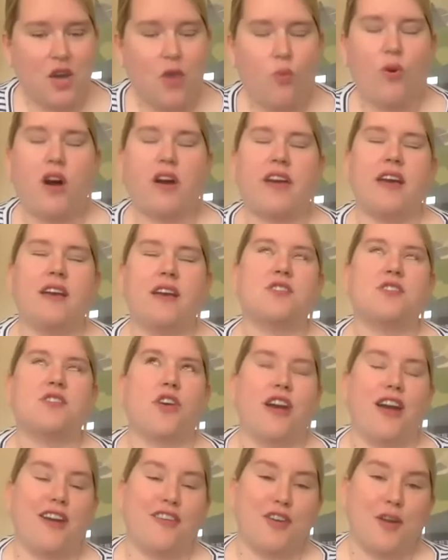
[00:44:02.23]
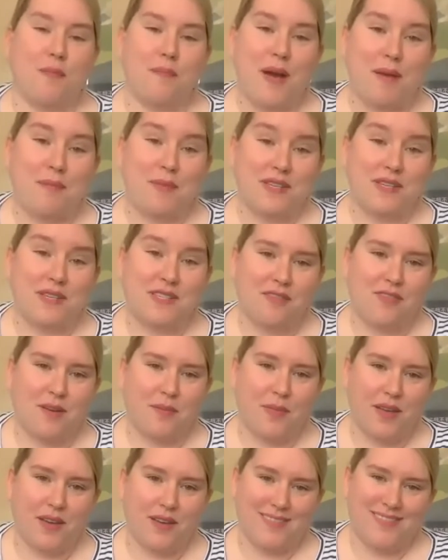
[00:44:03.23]
Well, okay, sorry, I got to back myself up
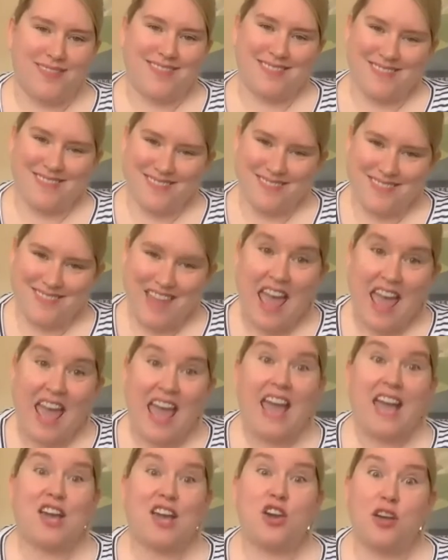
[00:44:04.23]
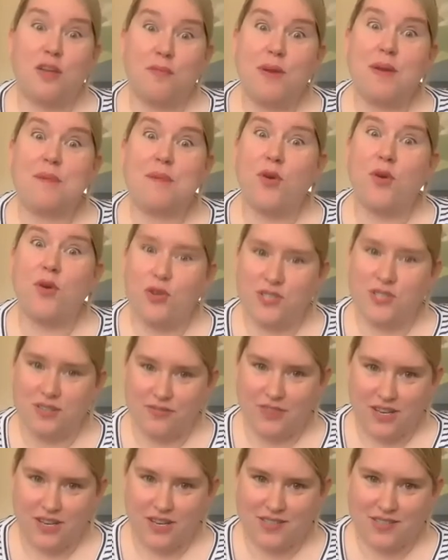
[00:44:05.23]
there. It could be more
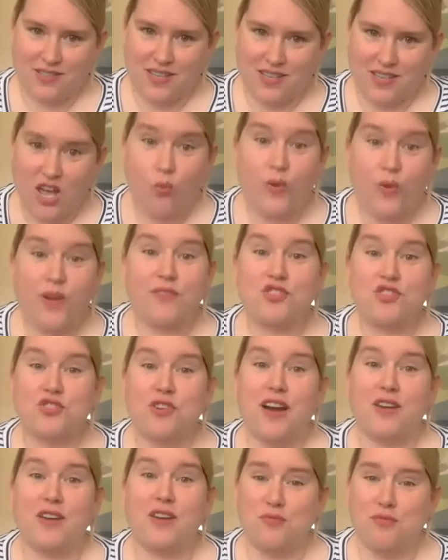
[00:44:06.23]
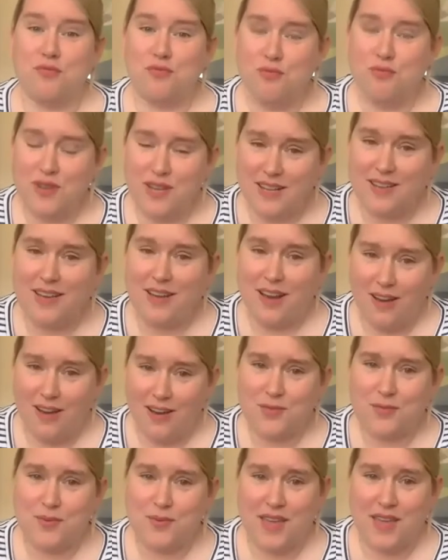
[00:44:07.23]
diverse. We have tried really
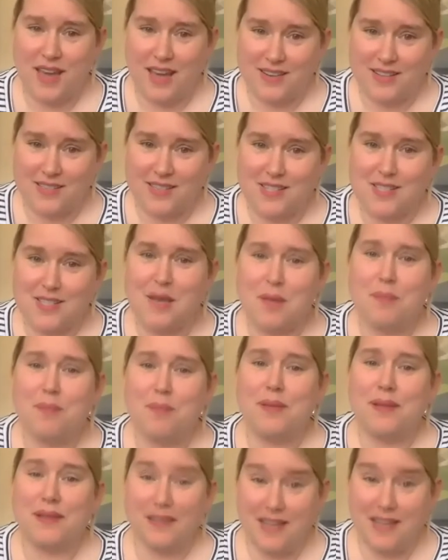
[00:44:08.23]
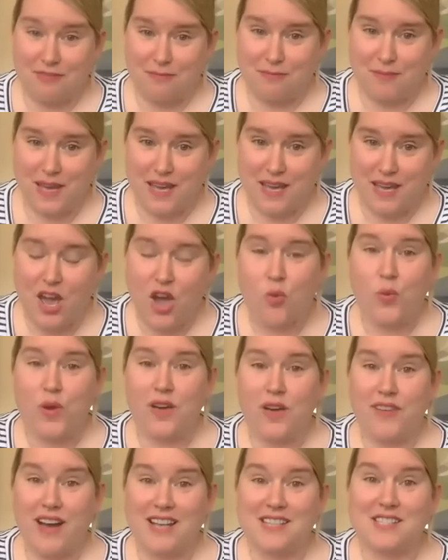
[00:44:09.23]
hard with editors, believe me. We
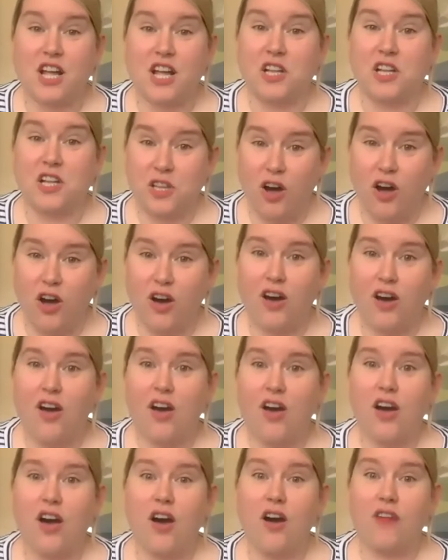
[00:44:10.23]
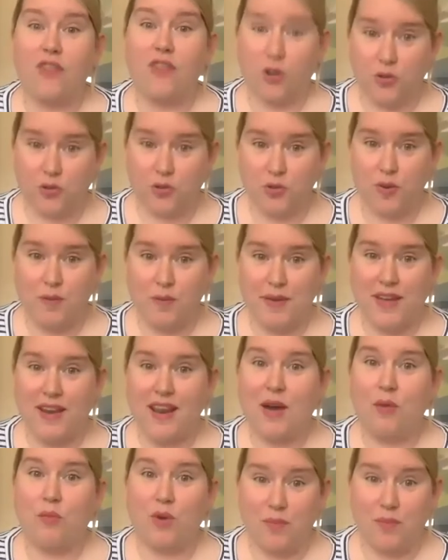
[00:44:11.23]
have asked a lot of older women
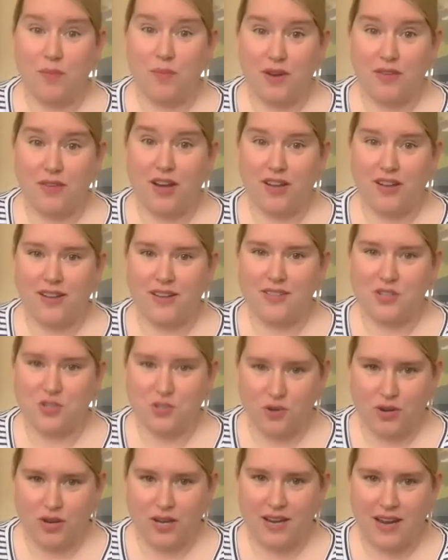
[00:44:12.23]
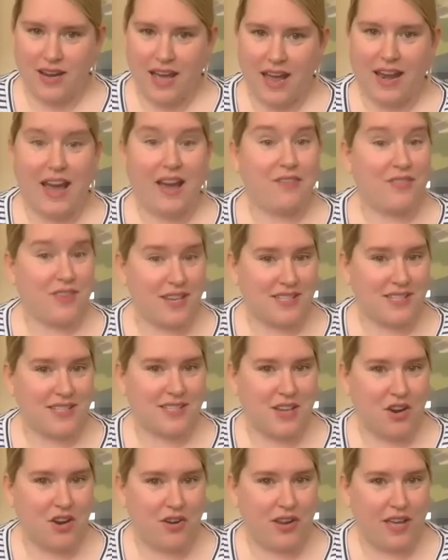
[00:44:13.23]
and women of color to join, and they haven't
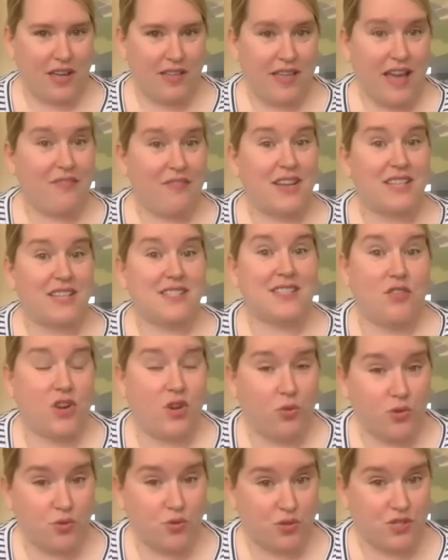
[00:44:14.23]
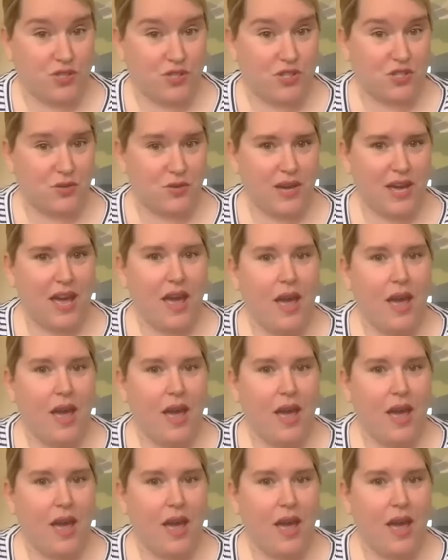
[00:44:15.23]
necessarily always wanted to do it.